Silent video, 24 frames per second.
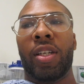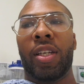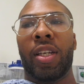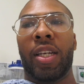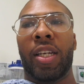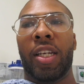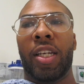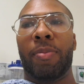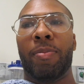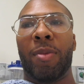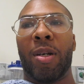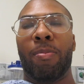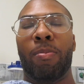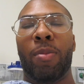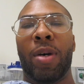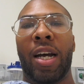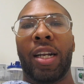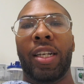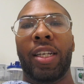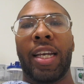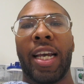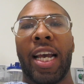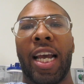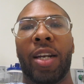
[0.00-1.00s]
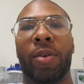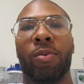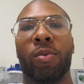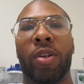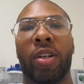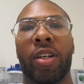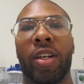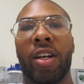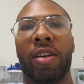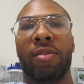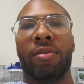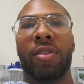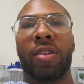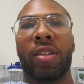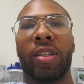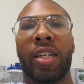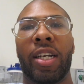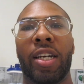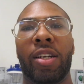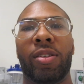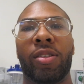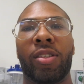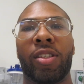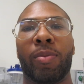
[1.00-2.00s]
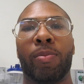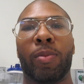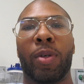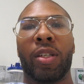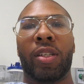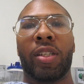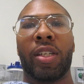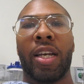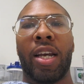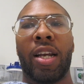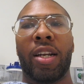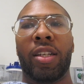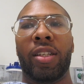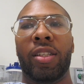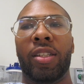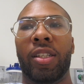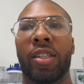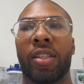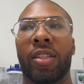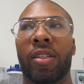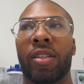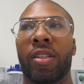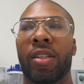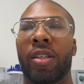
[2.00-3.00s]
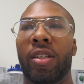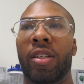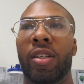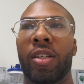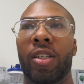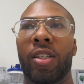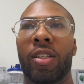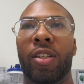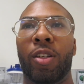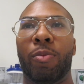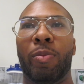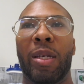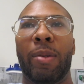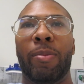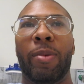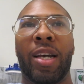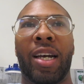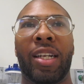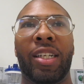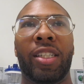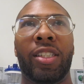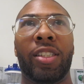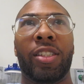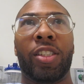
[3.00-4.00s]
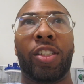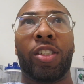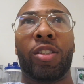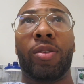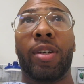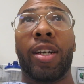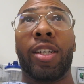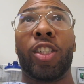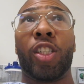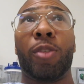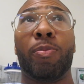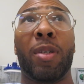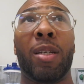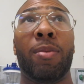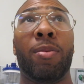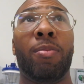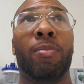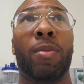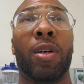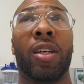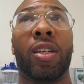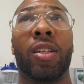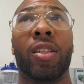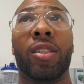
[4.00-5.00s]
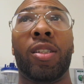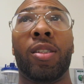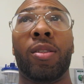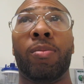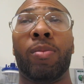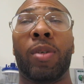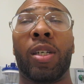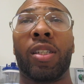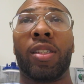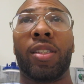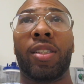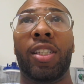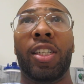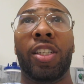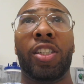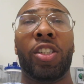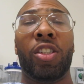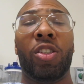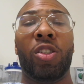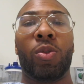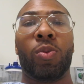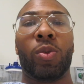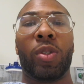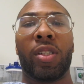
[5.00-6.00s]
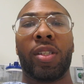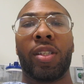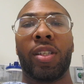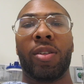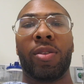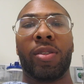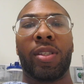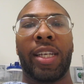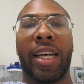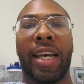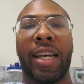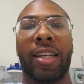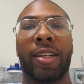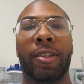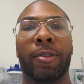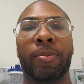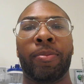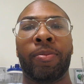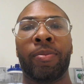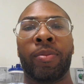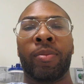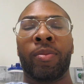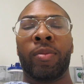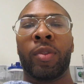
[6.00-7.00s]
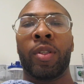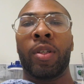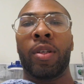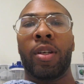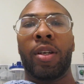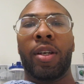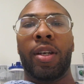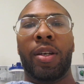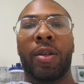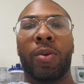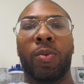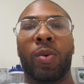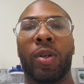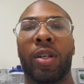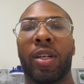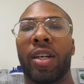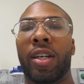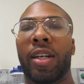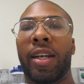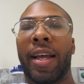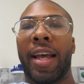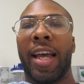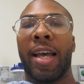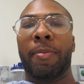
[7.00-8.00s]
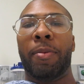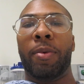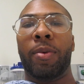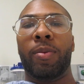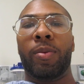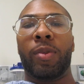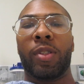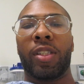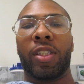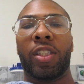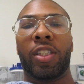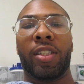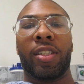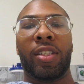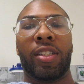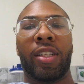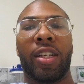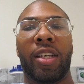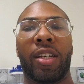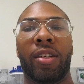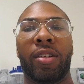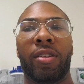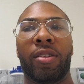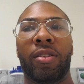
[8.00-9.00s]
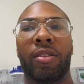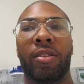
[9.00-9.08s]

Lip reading: and my body hadn't recovered yet or something like that, and then maybe I didn't stretch, or maybe my tissues were still tight, and what could have happened was just that